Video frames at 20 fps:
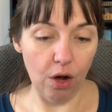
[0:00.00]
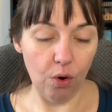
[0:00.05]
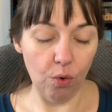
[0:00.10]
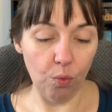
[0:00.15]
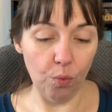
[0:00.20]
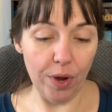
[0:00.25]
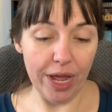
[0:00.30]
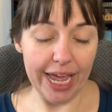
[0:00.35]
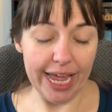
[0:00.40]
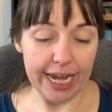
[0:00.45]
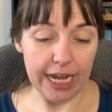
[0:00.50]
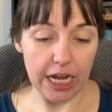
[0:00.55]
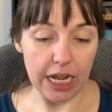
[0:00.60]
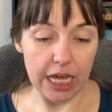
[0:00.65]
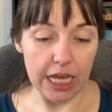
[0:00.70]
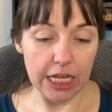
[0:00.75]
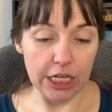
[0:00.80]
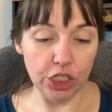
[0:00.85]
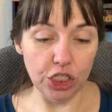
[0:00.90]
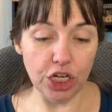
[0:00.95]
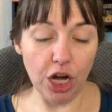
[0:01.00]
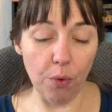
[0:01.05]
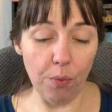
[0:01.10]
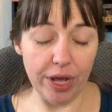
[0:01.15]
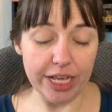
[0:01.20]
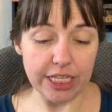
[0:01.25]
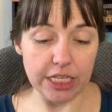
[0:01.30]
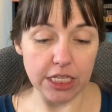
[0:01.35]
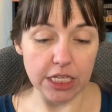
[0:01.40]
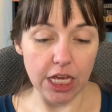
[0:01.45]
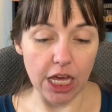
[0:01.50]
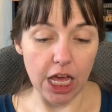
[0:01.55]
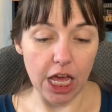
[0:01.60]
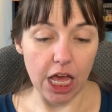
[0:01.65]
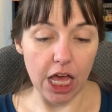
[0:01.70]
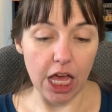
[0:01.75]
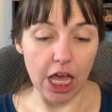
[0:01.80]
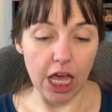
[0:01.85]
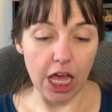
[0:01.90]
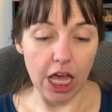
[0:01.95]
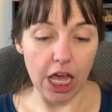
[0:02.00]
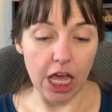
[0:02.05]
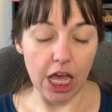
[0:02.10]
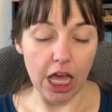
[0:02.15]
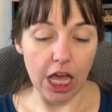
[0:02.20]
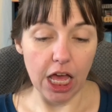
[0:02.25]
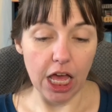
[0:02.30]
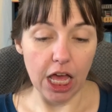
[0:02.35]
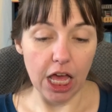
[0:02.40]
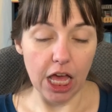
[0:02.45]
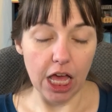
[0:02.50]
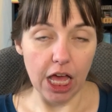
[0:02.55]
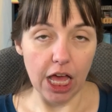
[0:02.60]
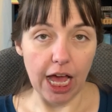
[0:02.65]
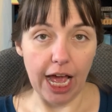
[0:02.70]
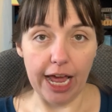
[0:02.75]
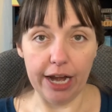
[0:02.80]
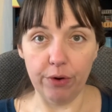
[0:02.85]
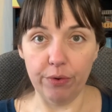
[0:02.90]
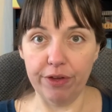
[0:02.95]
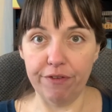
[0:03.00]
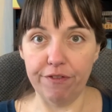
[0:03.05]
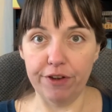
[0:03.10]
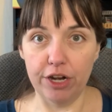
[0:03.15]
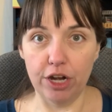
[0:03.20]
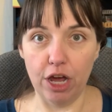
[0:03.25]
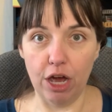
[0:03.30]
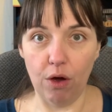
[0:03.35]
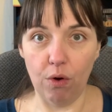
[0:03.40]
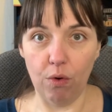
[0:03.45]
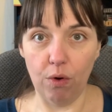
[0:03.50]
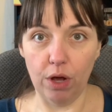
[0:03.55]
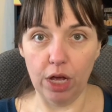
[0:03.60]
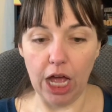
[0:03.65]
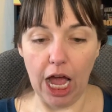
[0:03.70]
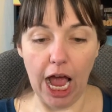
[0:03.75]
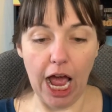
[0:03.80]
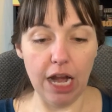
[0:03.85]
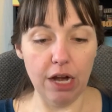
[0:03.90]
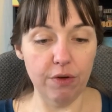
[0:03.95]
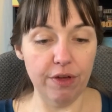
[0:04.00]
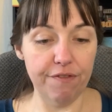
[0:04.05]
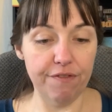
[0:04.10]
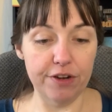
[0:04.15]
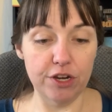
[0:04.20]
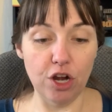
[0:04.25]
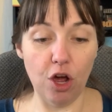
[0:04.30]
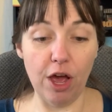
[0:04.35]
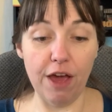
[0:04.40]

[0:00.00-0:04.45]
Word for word: When? Show us. I don't even know. I don't even know.